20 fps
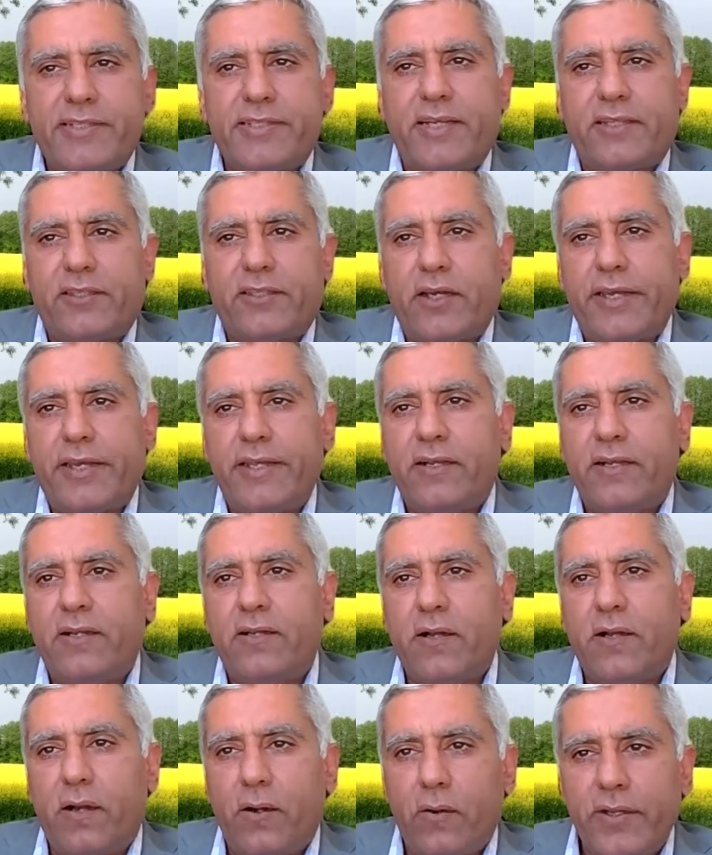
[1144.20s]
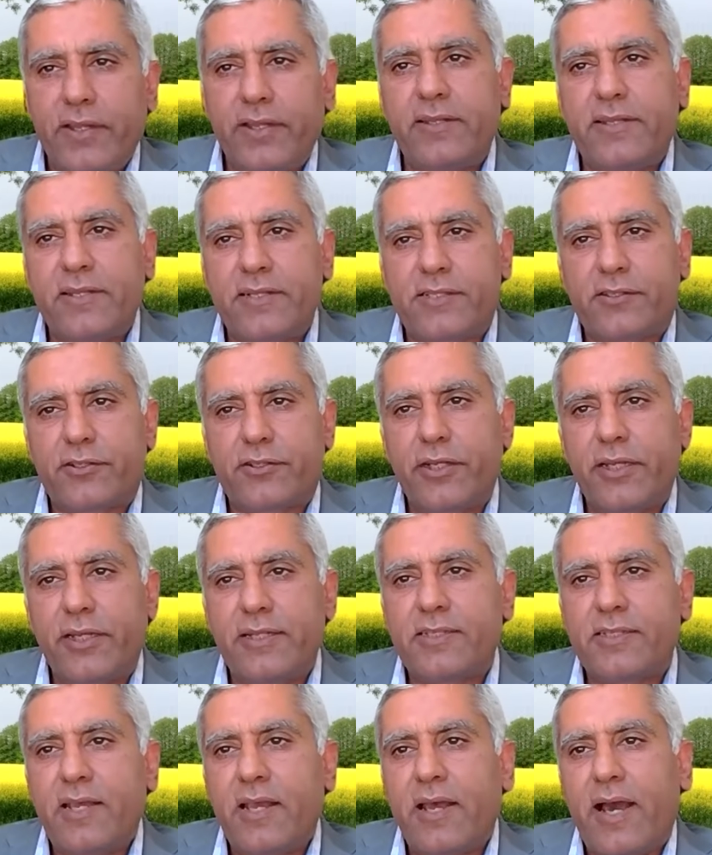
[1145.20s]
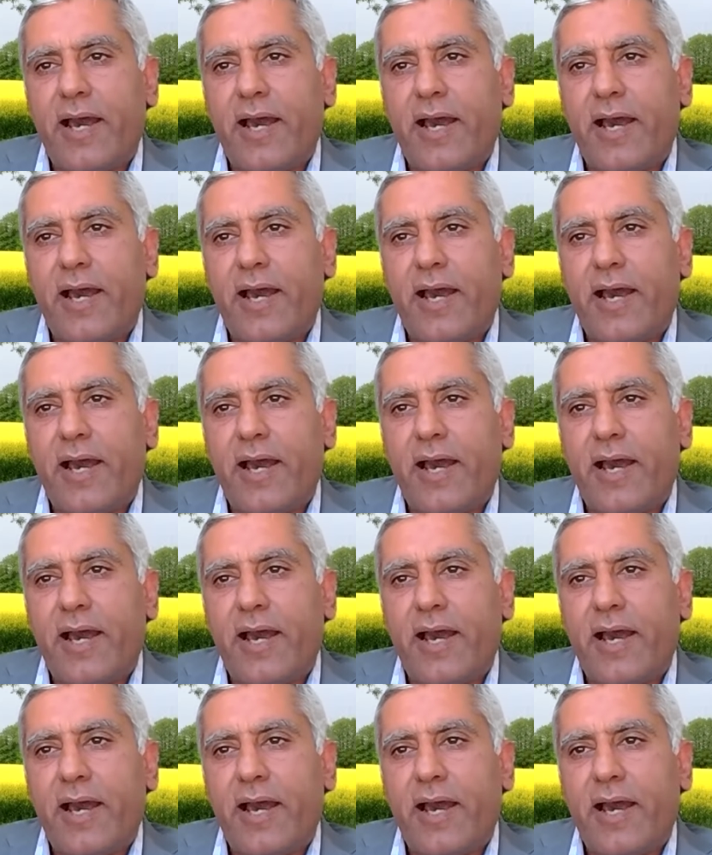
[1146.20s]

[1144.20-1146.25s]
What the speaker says: that I go in the streets,